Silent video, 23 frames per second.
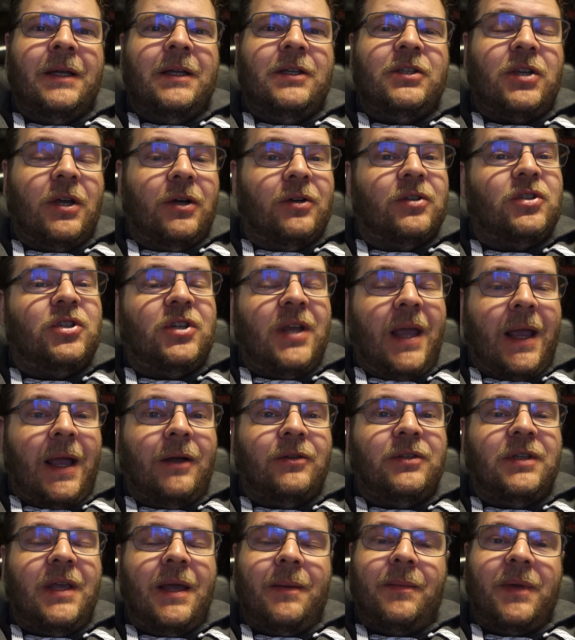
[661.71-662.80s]
So check
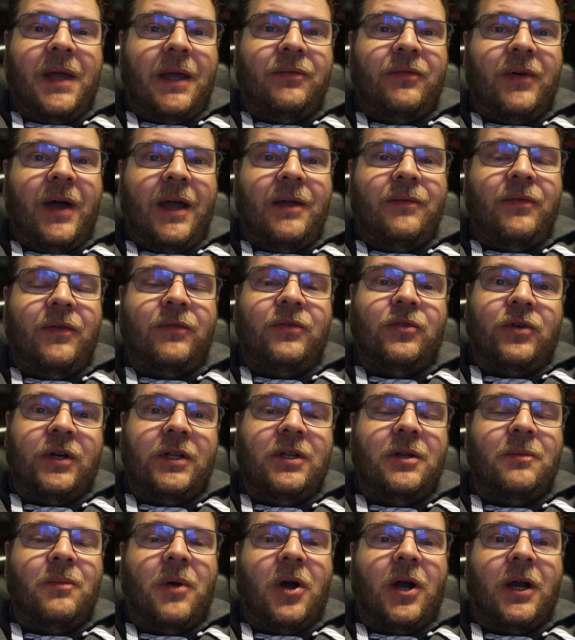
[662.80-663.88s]
out the MK5 if you're
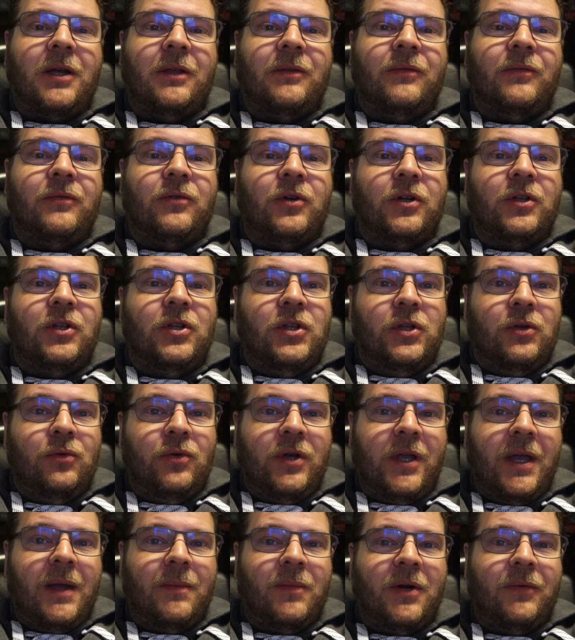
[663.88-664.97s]
in the market for a new
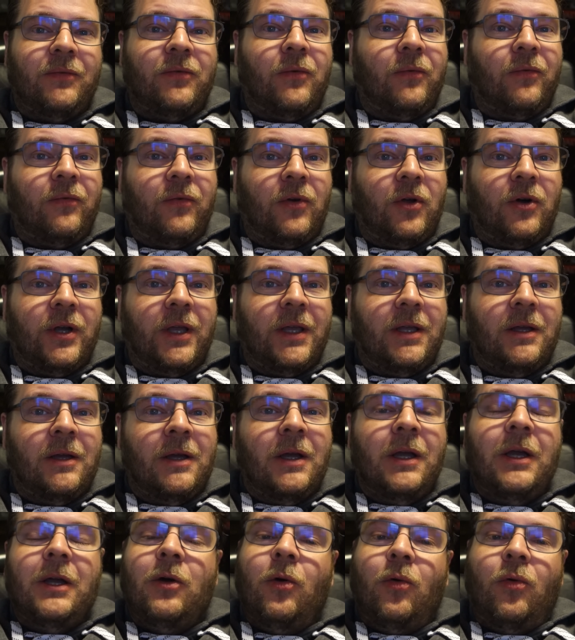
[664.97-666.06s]
camera for vlogging,
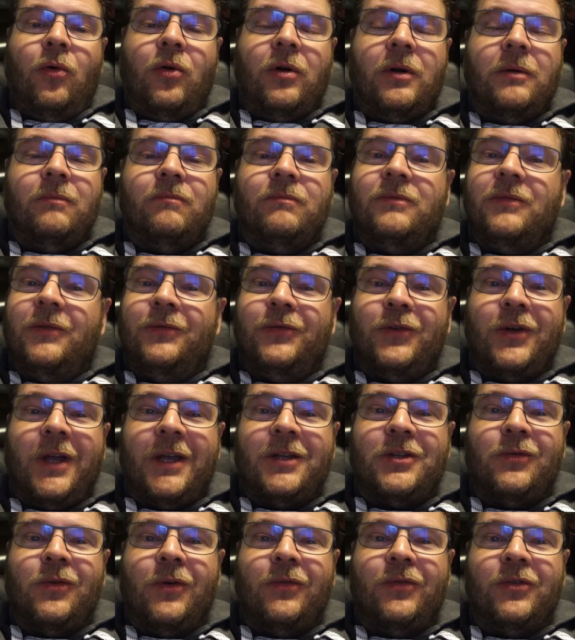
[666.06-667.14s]
or for
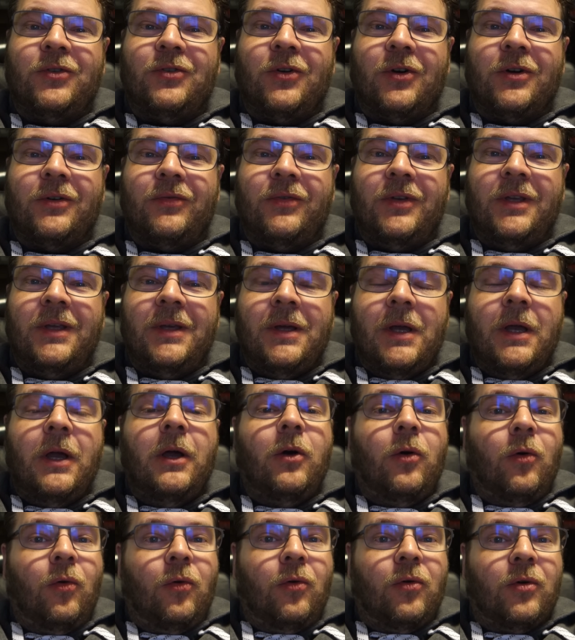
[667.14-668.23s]
casual photography,
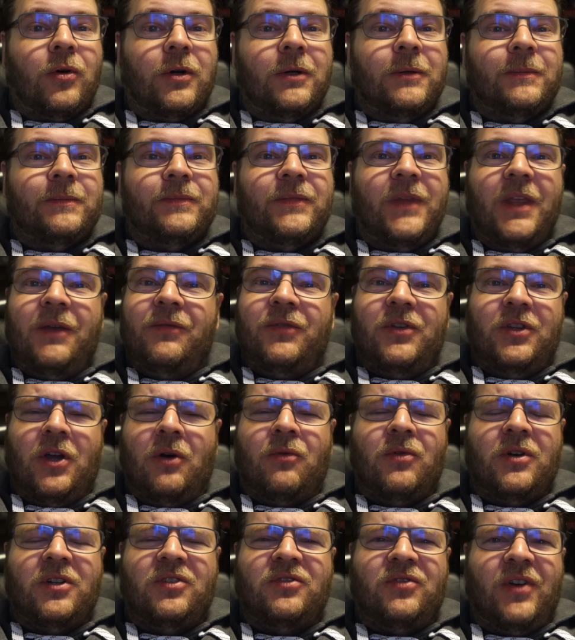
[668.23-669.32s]
or if you
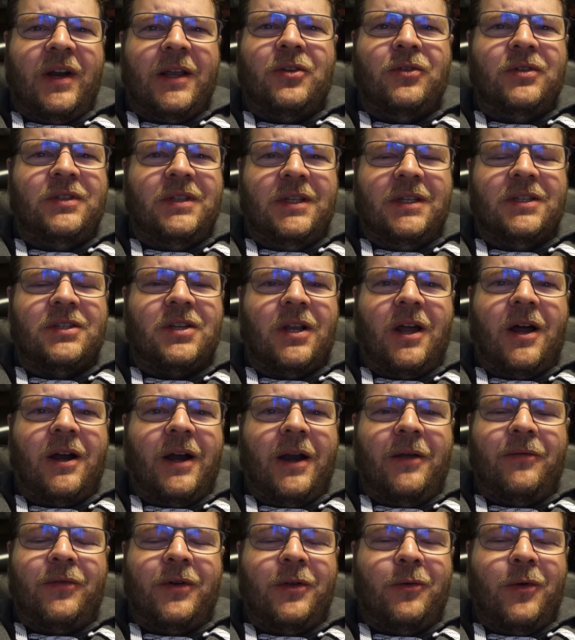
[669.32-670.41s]
don't want to drag your
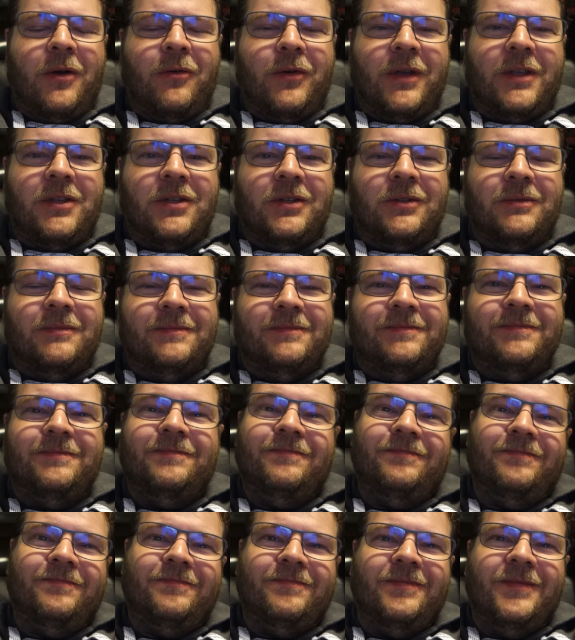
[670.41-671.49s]
DSLR everywhere with you.
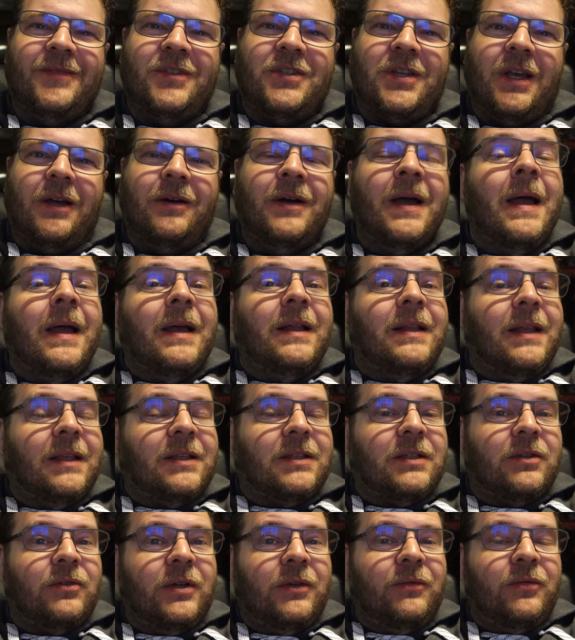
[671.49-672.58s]
So
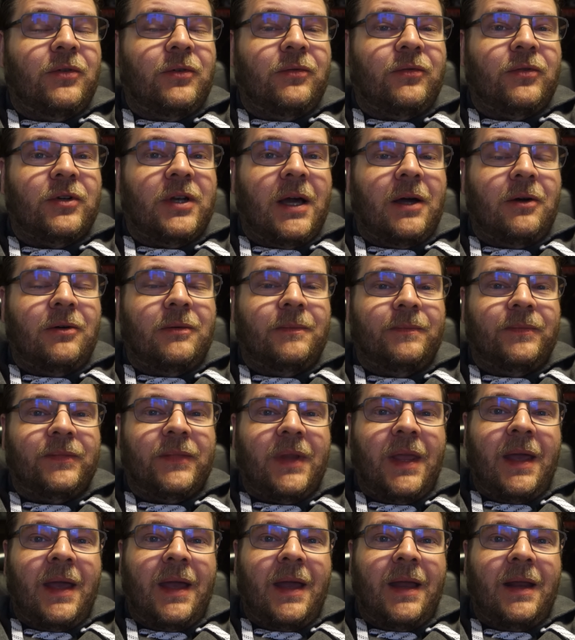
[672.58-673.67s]
that's the review for now,
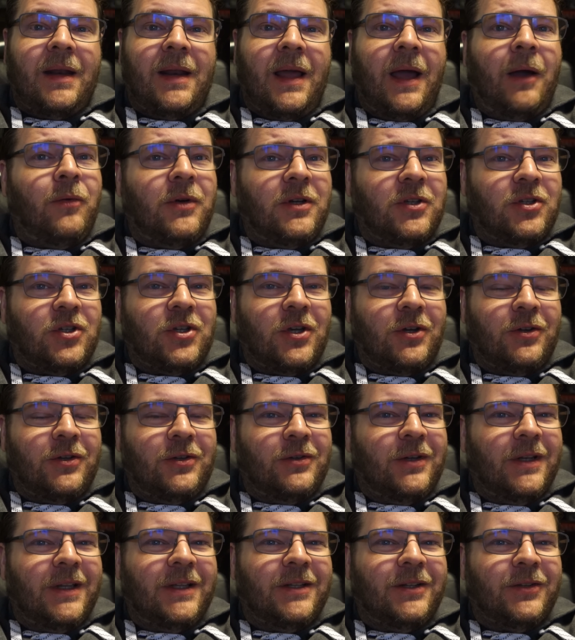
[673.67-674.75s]
and I want to show
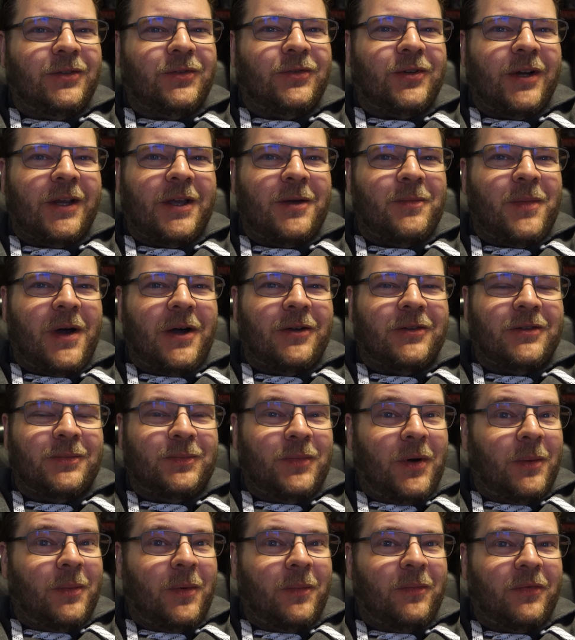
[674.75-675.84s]
you a little trick about the
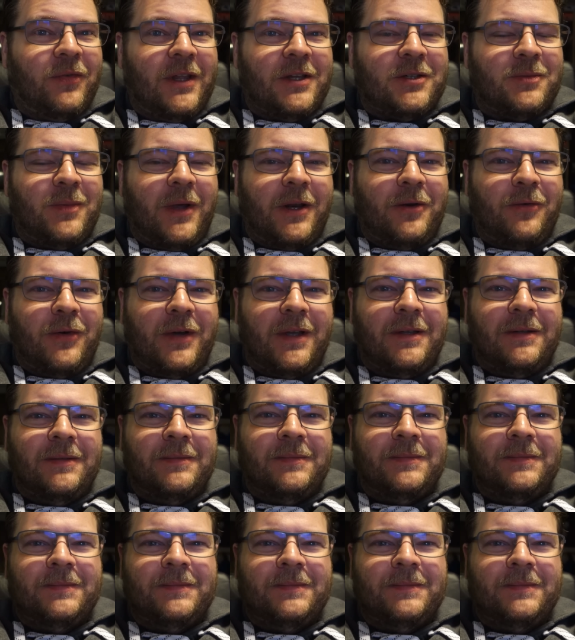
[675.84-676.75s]
pop-up flash, by the way.